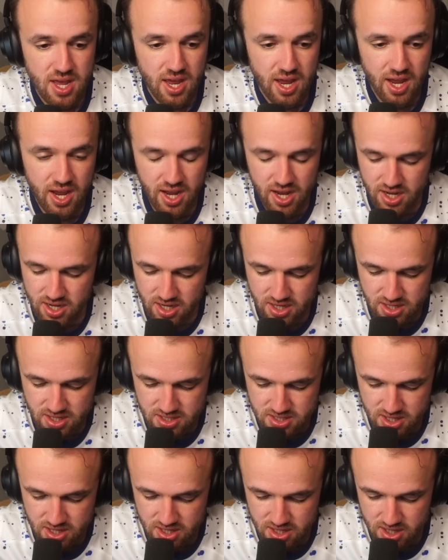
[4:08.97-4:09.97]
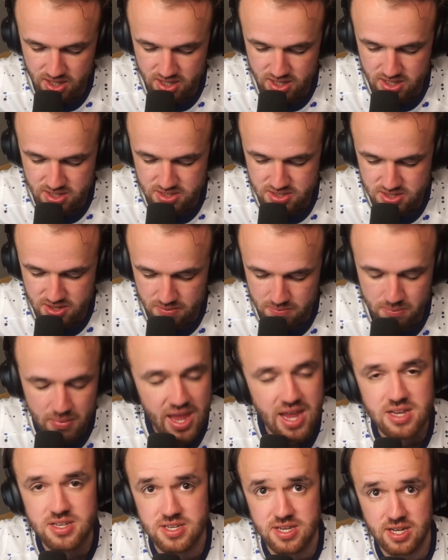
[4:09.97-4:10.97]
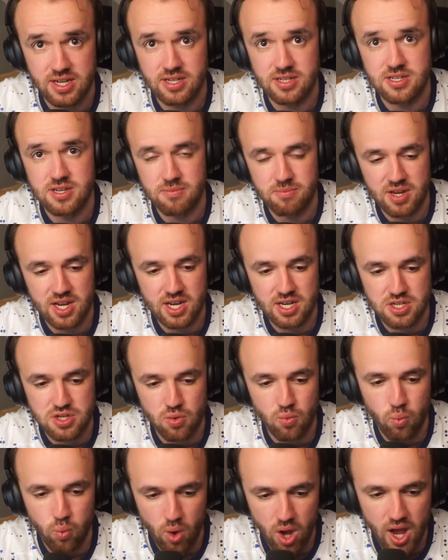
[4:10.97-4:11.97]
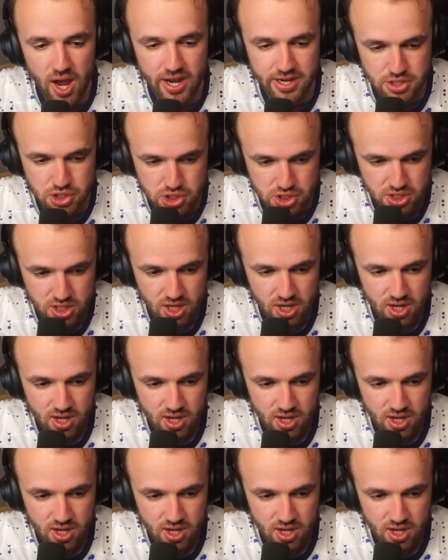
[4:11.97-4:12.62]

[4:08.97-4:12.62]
And it is amazing to me to watch